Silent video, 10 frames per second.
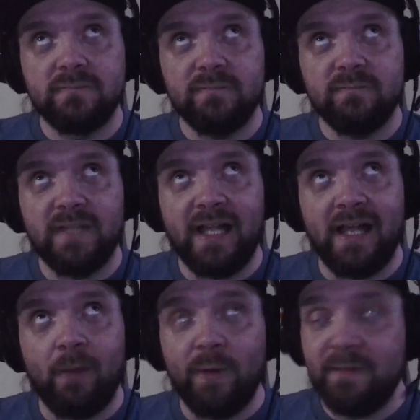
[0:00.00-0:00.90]

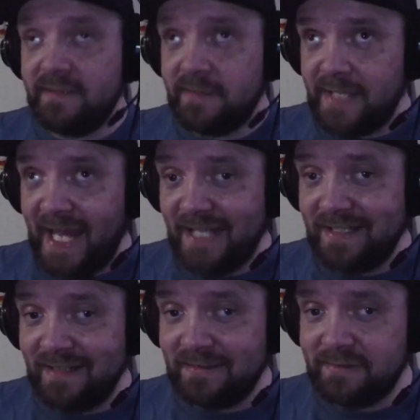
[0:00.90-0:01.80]
women's tag
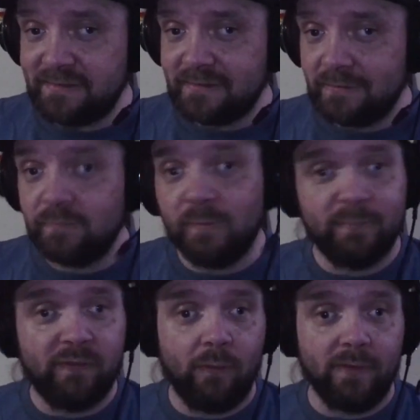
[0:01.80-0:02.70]
titles before